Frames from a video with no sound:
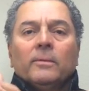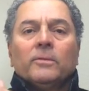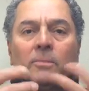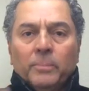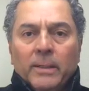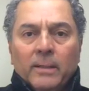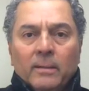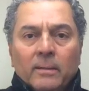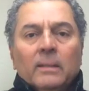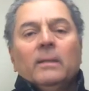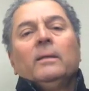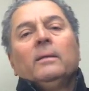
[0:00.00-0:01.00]
You speak,
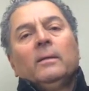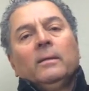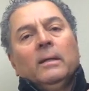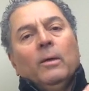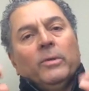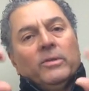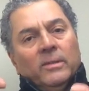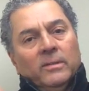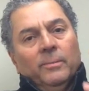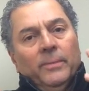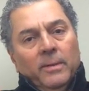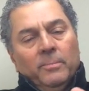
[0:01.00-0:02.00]
and when you say
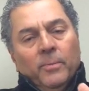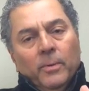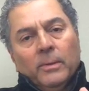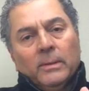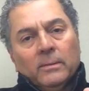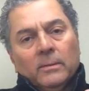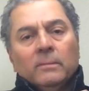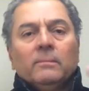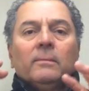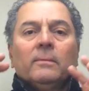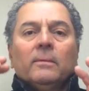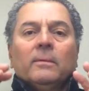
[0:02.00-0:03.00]
something important,
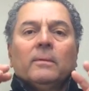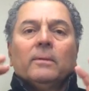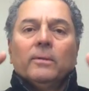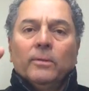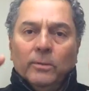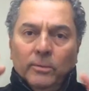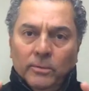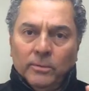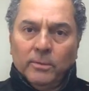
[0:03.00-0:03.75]
you